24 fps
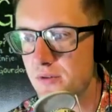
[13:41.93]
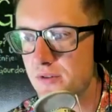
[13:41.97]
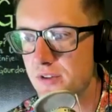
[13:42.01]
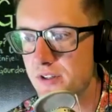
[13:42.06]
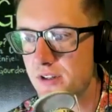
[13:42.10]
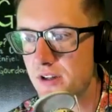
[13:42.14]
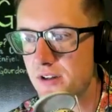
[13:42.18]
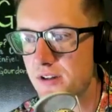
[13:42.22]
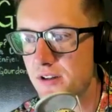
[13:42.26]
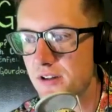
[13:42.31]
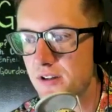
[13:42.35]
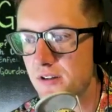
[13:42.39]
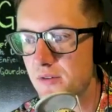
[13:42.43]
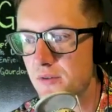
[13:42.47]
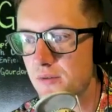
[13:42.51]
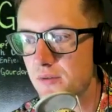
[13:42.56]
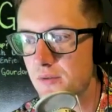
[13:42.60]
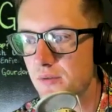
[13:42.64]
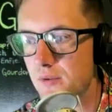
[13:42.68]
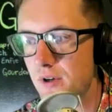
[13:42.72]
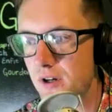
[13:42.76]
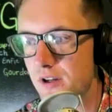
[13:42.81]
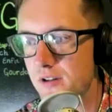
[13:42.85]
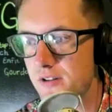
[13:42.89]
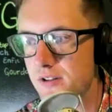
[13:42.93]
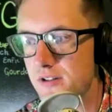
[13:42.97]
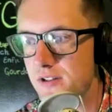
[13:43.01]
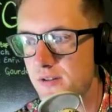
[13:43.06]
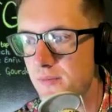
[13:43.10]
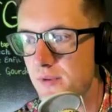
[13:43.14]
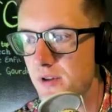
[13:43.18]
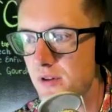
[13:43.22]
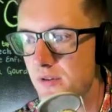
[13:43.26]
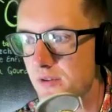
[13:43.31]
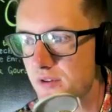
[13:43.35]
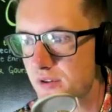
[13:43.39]
Let's go on to some
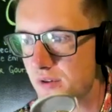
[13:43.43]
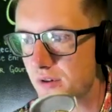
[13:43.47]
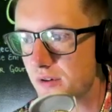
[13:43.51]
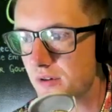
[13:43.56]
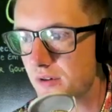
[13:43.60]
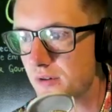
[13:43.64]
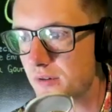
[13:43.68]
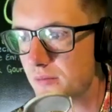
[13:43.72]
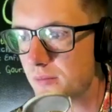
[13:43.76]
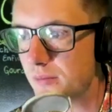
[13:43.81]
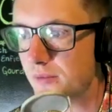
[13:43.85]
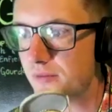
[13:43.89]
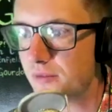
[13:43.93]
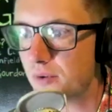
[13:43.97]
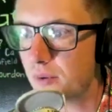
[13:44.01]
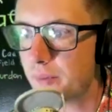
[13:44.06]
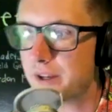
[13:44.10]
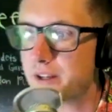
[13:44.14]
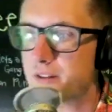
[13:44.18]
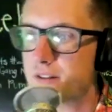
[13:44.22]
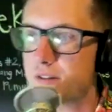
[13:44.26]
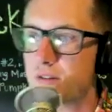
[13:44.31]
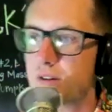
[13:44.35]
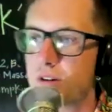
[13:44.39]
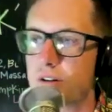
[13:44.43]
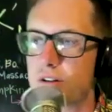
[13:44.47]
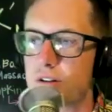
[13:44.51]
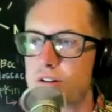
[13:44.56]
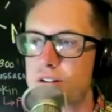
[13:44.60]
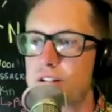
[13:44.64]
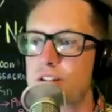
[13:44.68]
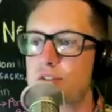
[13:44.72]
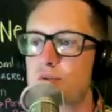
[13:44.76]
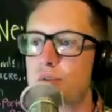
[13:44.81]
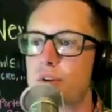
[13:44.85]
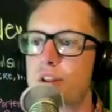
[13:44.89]
news. So before we get to our
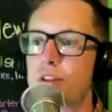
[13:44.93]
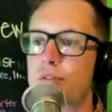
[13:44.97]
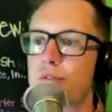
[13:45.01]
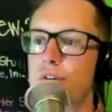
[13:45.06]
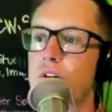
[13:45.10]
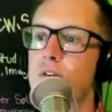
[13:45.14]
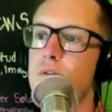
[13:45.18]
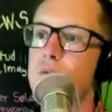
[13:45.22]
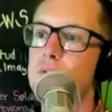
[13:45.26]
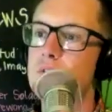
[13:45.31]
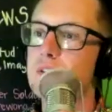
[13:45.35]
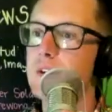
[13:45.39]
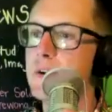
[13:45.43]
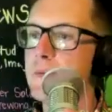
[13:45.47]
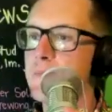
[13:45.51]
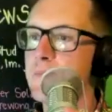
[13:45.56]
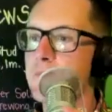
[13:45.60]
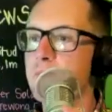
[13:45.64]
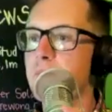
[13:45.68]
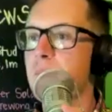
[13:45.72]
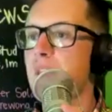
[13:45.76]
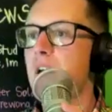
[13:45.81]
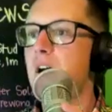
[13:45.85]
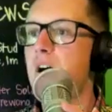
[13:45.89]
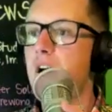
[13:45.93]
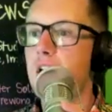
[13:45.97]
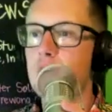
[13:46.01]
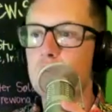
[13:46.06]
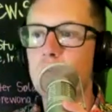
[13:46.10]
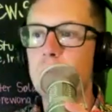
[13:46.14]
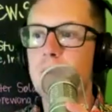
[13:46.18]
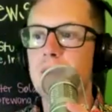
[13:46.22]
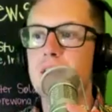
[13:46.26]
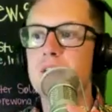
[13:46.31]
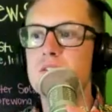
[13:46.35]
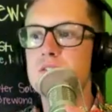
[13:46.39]
D23 news,
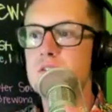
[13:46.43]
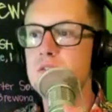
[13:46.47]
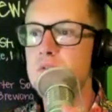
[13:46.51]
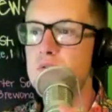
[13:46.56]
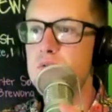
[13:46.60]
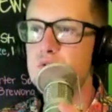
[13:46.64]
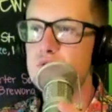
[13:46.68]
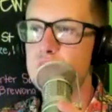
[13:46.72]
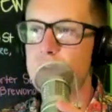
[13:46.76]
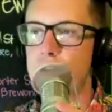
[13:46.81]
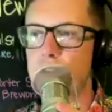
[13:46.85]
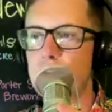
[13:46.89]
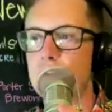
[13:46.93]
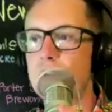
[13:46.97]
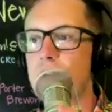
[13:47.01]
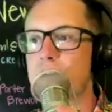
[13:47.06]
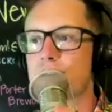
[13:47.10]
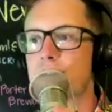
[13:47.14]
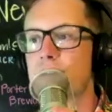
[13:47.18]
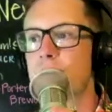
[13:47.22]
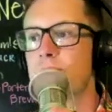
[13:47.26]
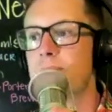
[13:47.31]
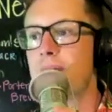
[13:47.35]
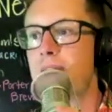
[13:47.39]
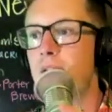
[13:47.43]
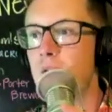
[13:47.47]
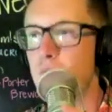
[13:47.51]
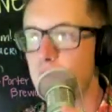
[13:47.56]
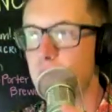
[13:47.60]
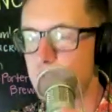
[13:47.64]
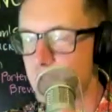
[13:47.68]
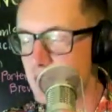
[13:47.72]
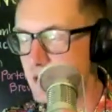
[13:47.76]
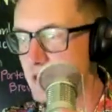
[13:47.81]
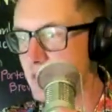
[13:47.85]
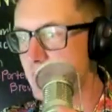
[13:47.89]
Aquaman 2's trailer has come out.